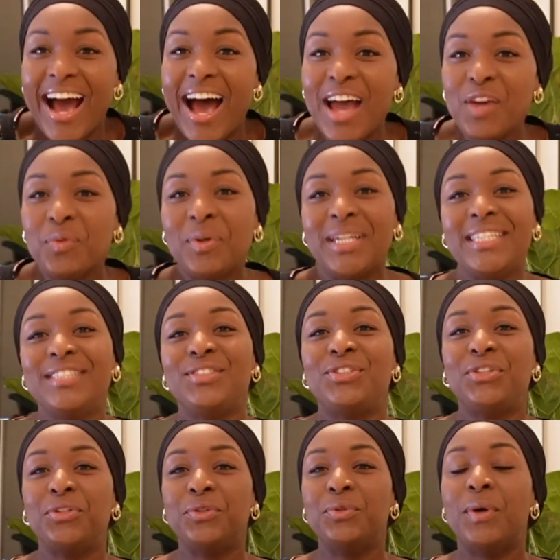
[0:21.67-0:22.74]
I wanted
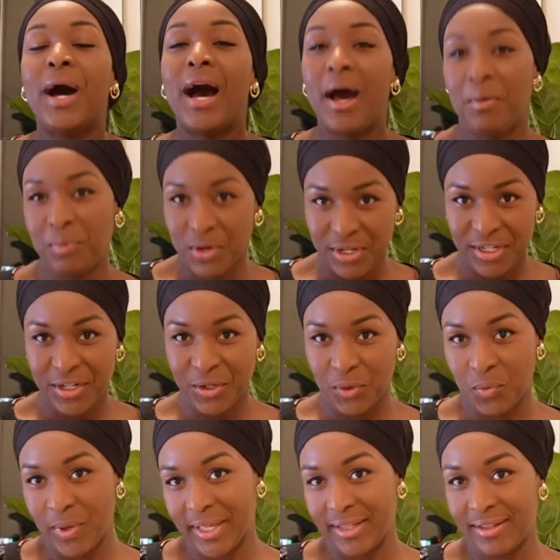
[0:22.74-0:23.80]
to hop on
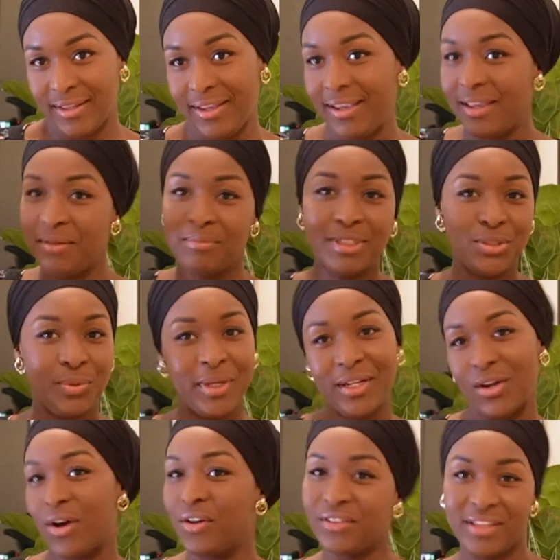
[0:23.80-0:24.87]
here quickly in between
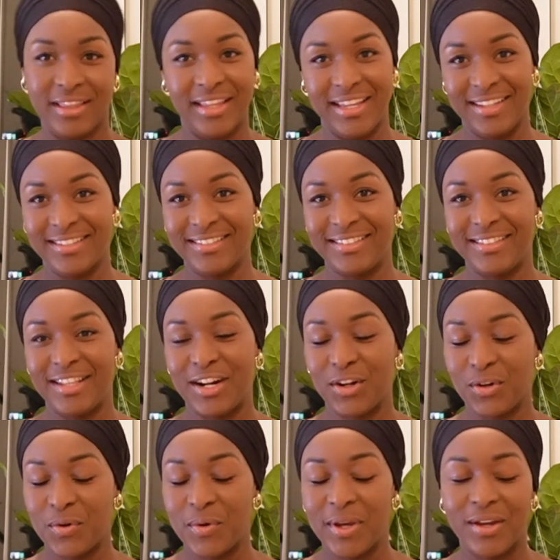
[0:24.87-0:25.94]
all the things that
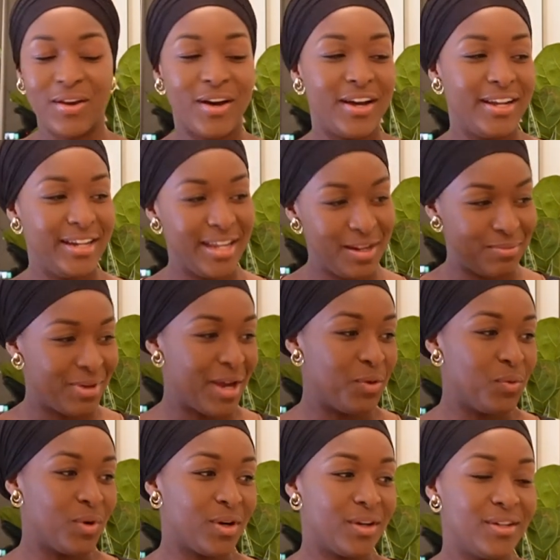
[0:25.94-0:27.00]
are going on in
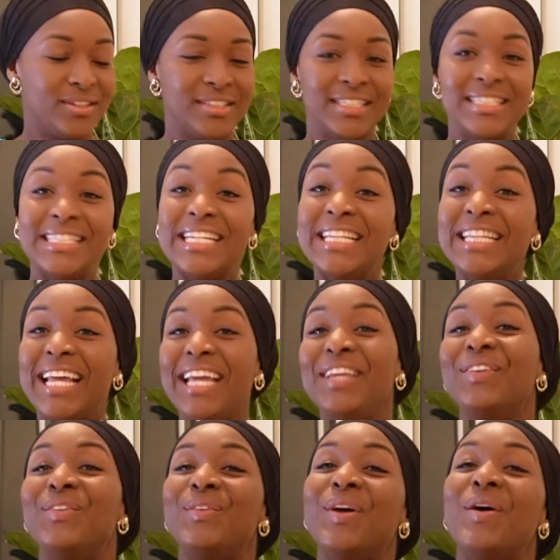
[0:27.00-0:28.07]
my world to let
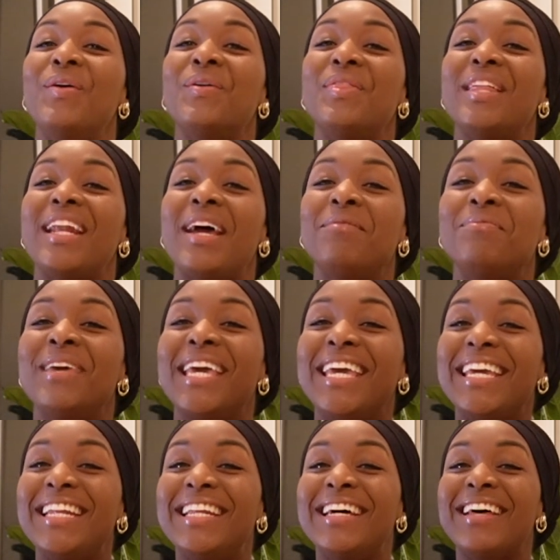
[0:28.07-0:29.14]
you know that I
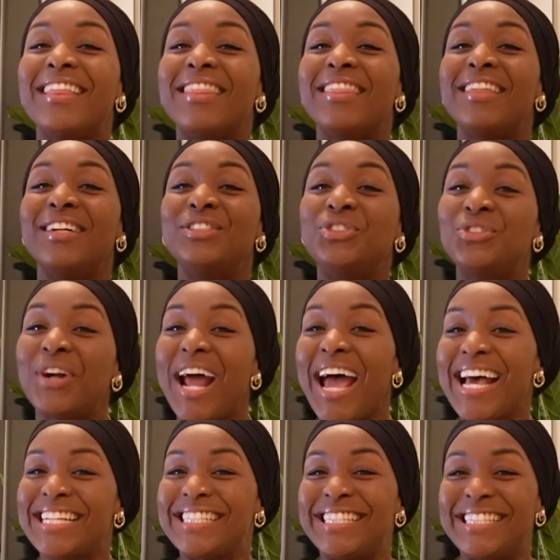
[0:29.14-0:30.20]
made the
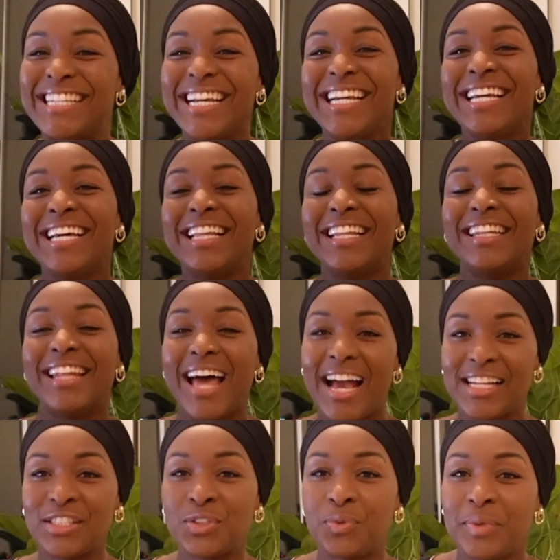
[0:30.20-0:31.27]
dress.
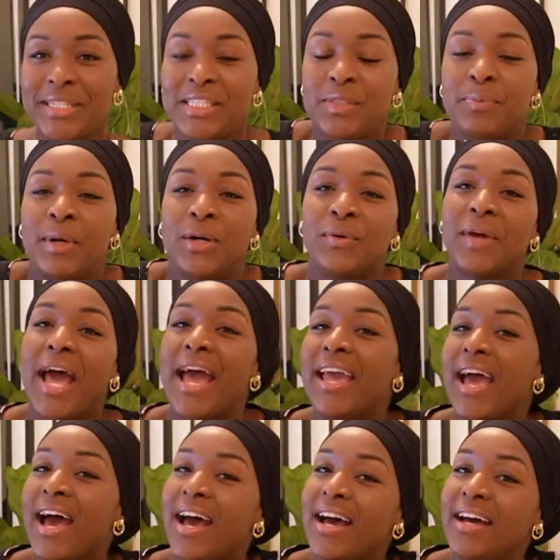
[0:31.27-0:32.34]
Last we spoke, I
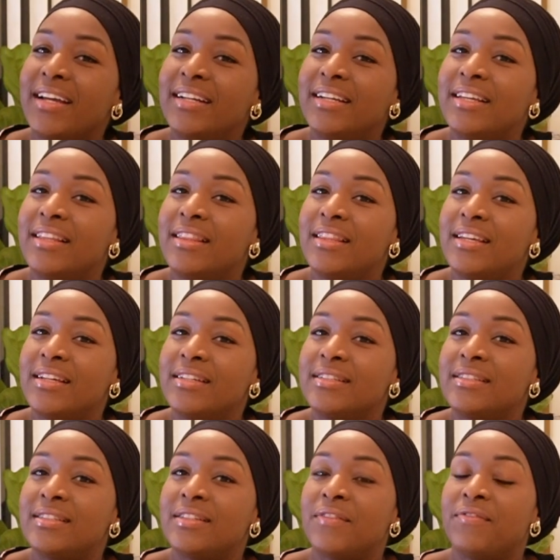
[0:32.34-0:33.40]
had
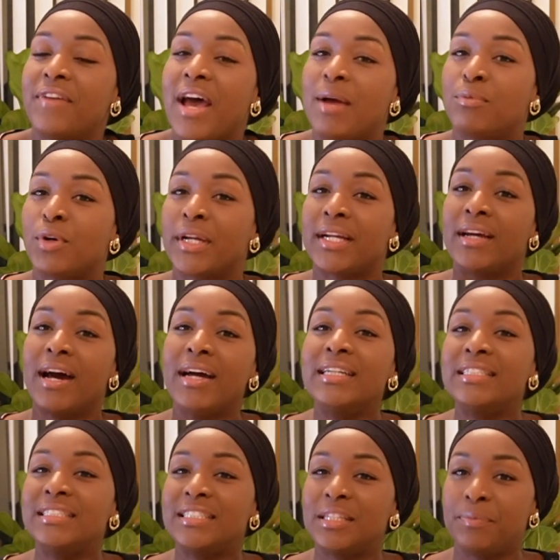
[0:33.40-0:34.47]
this fabric cut
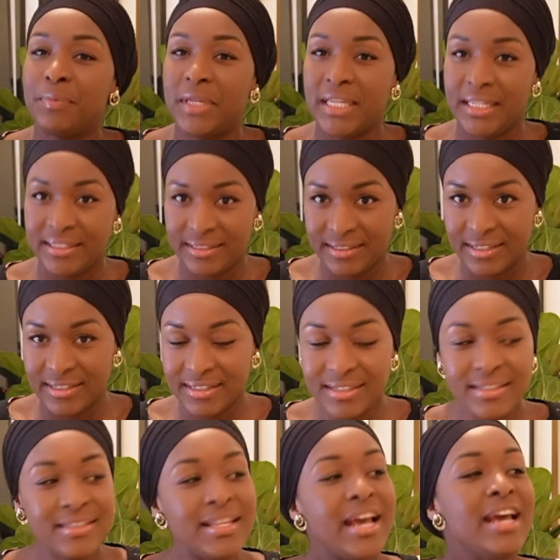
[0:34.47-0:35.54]
into
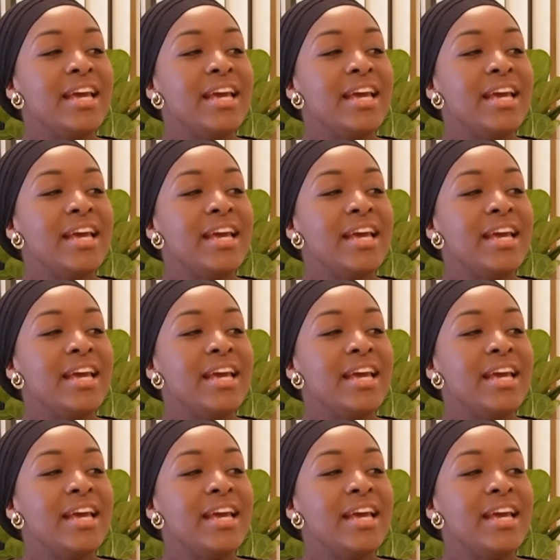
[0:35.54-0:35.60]
pieces